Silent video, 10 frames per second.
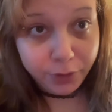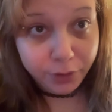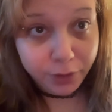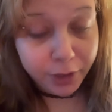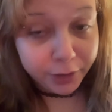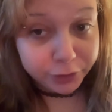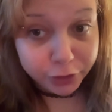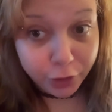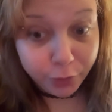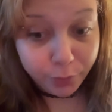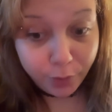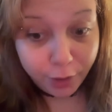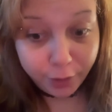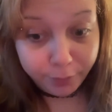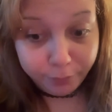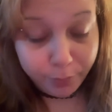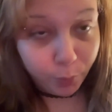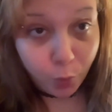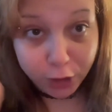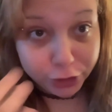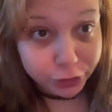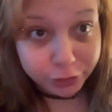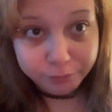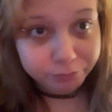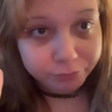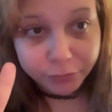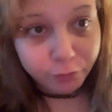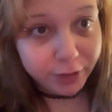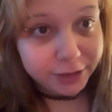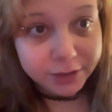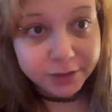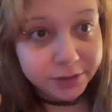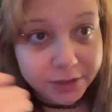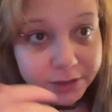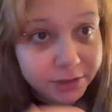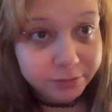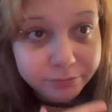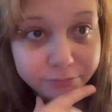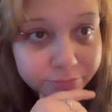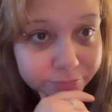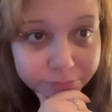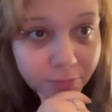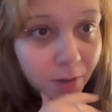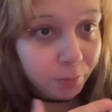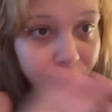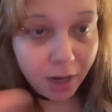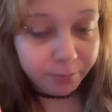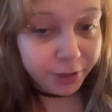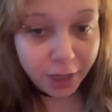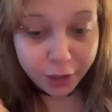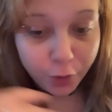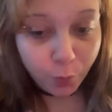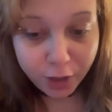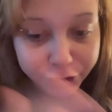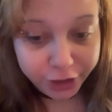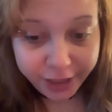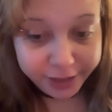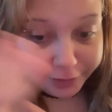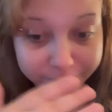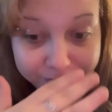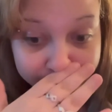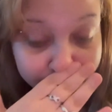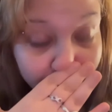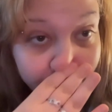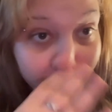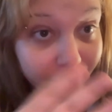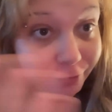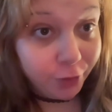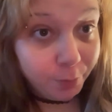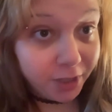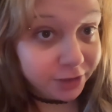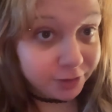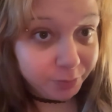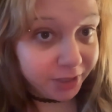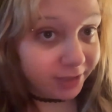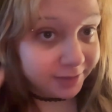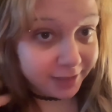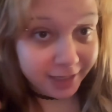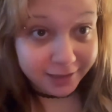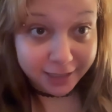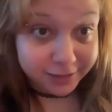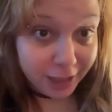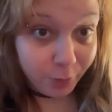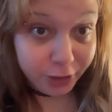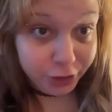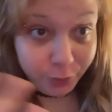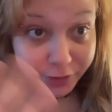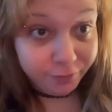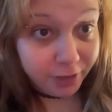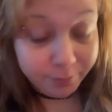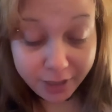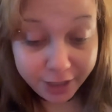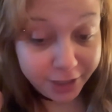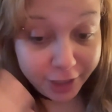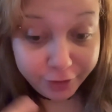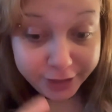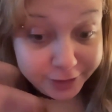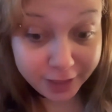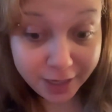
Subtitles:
Yeah. So watched the rest of the season. Probably not gonna watch again for another few months, because that's how I do with the Vampire Diaries.